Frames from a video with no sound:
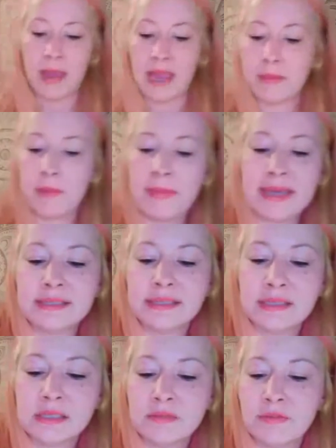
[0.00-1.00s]
basis
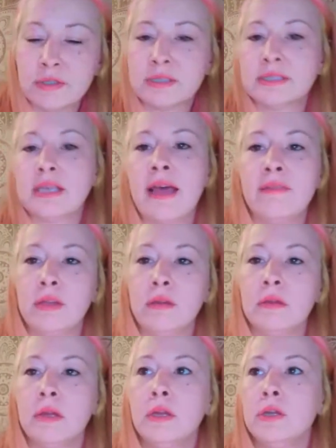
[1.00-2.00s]
versus having
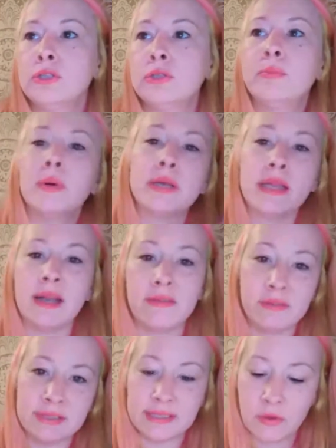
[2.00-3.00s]
to book it every
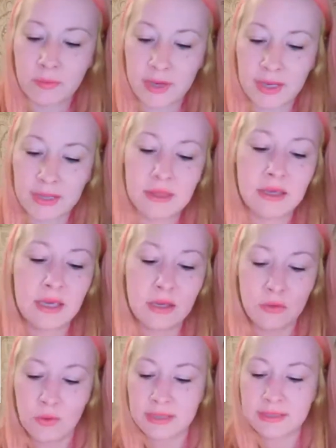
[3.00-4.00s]
single month and get you on
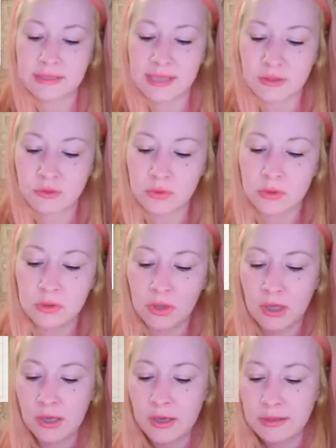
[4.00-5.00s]
a schedule
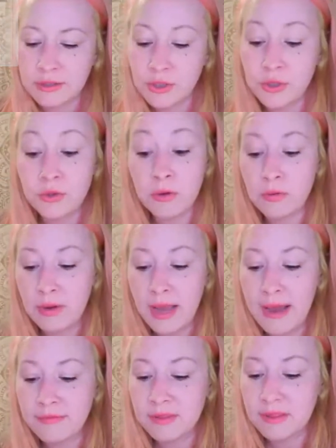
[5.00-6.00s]
so you don't have
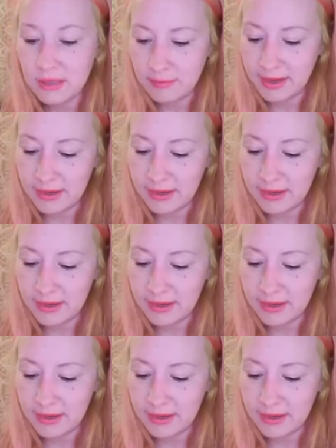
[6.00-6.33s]
to think about it.